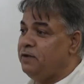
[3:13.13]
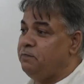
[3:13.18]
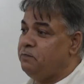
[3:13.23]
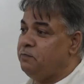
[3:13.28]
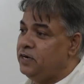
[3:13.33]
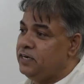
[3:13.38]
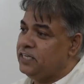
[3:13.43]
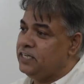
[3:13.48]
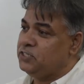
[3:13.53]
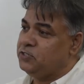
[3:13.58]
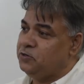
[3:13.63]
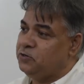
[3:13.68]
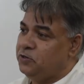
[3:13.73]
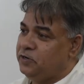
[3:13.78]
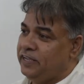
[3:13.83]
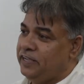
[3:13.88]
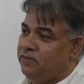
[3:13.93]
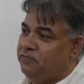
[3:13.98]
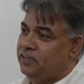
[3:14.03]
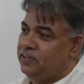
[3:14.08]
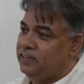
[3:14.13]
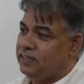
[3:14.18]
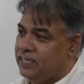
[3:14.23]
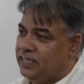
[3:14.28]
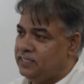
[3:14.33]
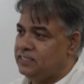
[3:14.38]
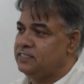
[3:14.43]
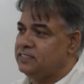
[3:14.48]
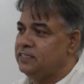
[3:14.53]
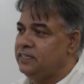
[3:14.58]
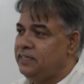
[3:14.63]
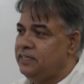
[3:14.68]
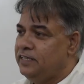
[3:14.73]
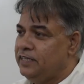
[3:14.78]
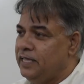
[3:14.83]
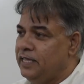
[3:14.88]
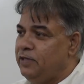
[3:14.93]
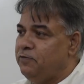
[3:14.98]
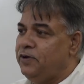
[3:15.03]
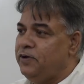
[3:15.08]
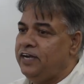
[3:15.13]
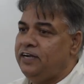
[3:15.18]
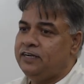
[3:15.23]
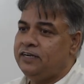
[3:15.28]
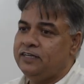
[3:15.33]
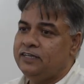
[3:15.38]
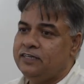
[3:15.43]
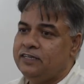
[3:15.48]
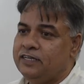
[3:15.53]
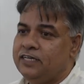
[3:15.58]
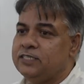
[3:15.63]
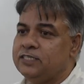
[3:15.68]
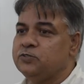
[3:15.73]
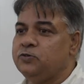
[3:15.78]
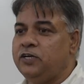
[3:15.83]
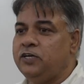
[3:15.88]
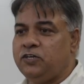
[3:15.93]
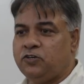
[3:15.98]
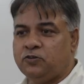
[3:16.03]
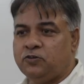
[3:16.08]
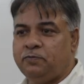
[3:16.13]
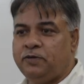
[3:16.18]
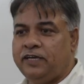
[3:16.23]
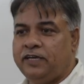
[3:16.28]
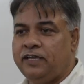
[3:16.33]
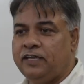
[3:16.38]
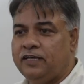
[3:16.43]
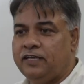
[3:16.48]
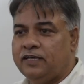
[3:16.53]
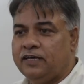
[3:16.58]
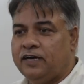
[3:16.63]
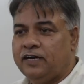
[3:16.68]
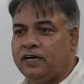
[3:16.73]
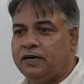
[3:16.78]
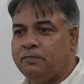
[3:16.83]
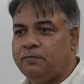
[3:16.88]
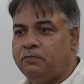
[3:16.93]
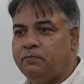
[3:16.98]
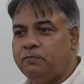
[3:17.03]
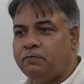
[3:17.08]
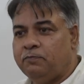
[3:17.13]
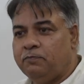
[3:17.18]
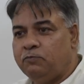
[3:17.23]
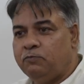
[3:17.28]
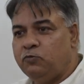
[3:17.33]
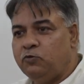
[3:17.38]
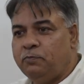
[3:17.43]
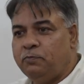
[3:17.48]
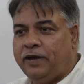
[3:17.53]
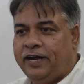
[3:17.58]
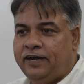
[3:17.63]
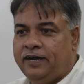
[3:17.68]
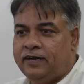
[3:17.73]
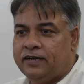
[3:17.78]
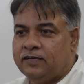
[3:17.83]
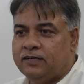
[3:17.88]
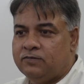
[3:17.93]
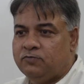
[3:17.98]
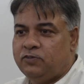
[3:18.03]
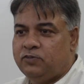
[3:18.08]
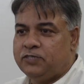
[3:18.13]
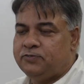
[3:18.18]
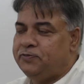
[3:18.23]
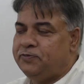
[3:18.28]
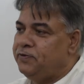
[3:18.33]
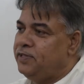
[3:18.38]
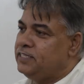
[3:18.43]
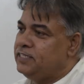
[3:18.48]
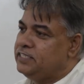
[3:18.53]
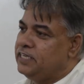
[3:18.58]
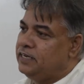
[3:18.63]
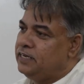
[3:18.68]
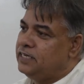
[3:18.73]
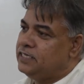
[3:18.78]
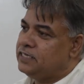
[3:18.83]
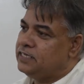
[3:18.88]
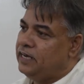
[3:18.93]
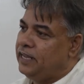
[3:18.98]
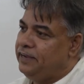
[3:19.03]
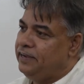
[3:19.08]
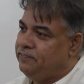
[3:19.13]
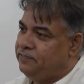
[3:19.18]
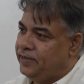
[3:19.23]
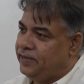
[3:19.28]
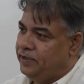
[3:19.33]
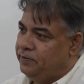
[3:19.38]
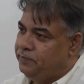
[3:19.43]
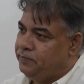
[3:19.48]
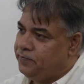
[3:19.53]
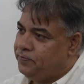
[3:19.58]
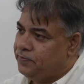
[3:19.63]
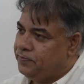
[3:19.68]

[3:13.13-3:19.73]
I'm pretty sure even this event is going to be a moment which we will cherish lifetime.